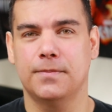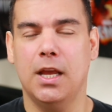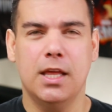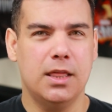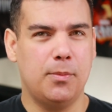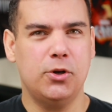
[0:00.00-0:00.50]

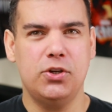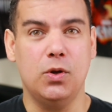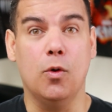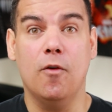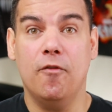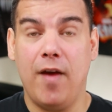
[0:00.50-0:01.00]
Number two,
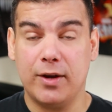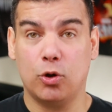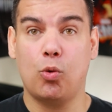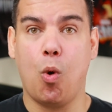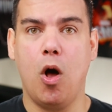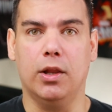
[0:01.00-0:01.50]
vector
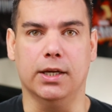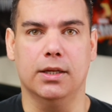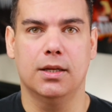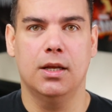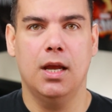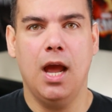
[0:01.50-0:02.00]
quality.
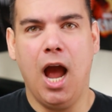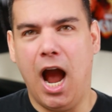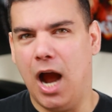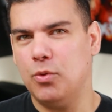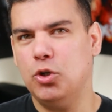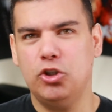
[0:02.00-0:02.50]
How
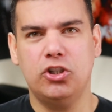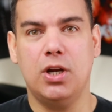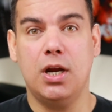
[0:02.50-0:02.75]
you chunk